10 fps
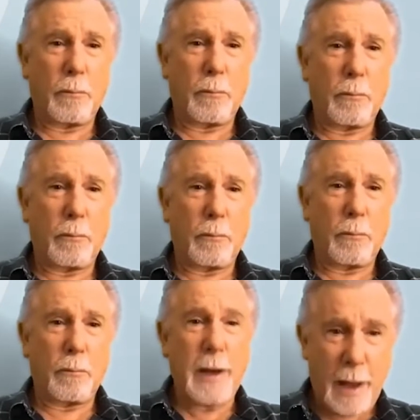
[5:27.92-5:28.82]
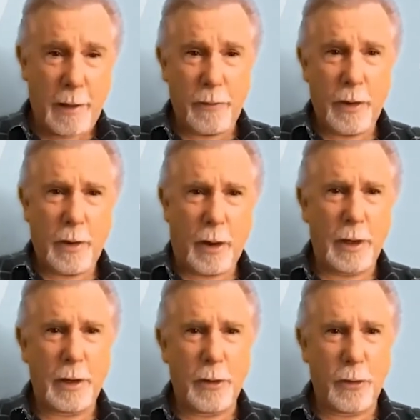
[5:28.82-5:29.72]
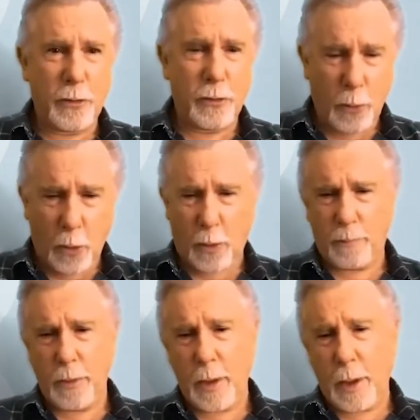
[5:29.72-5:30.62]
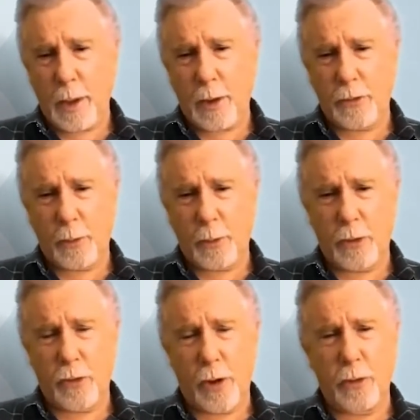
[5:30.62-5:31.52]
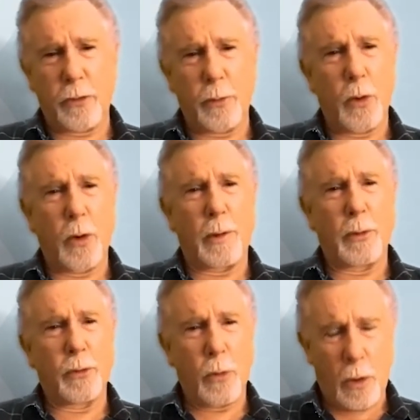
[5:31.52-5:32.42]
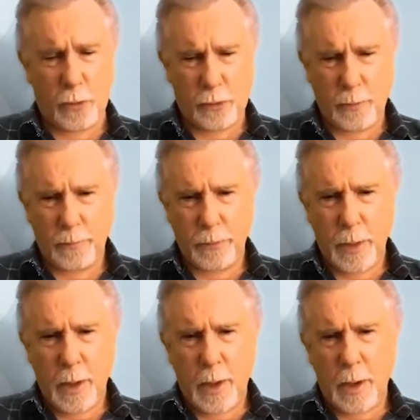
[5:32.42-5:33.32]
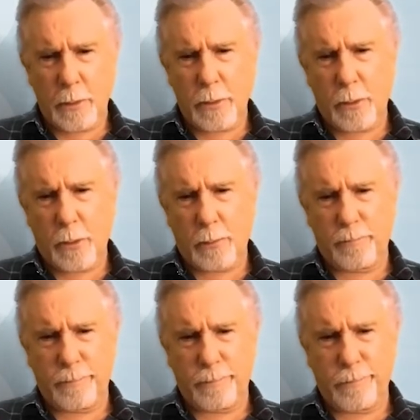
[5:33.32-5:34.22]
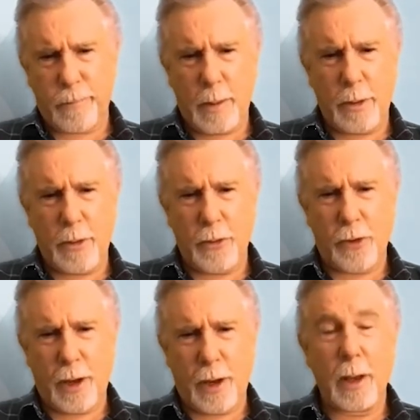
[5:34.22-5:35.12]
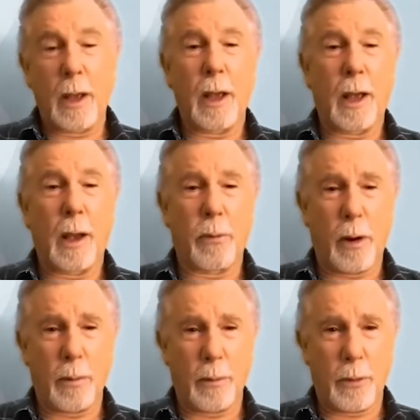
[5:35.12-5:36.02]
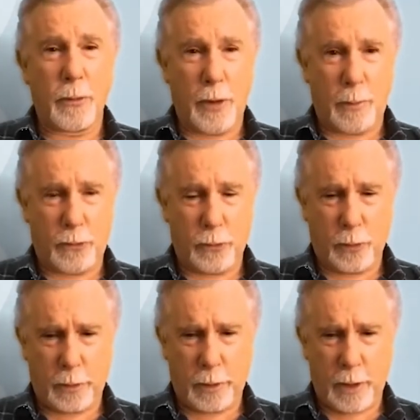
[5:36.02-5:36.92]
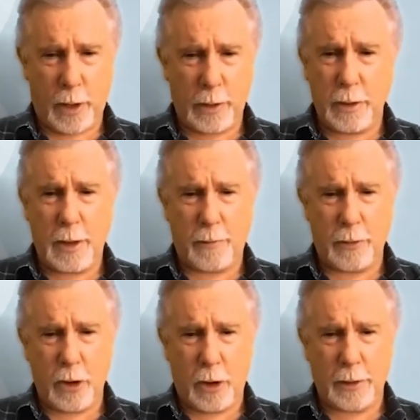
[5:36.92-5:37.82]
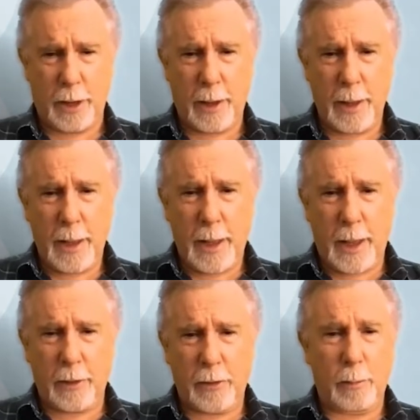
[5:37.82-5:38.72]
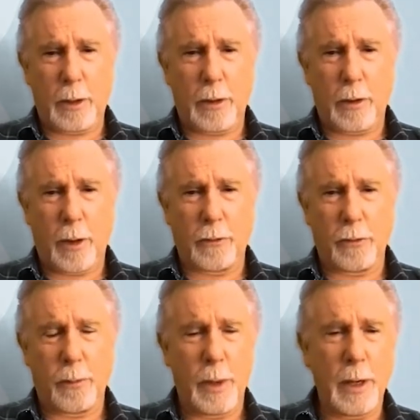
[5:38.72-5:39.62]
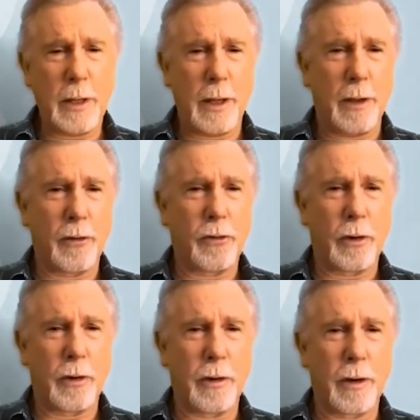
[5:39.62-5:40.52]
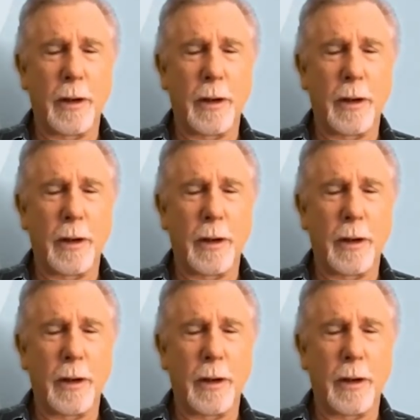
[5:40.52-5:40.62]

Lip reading: been doing enough. I need to do some more. And so when I tried to do some more, it was worse. I thought, well, maybe there's a problem of some sort. And I didn't have a doctor. I hadn't been to a doctor for many years. And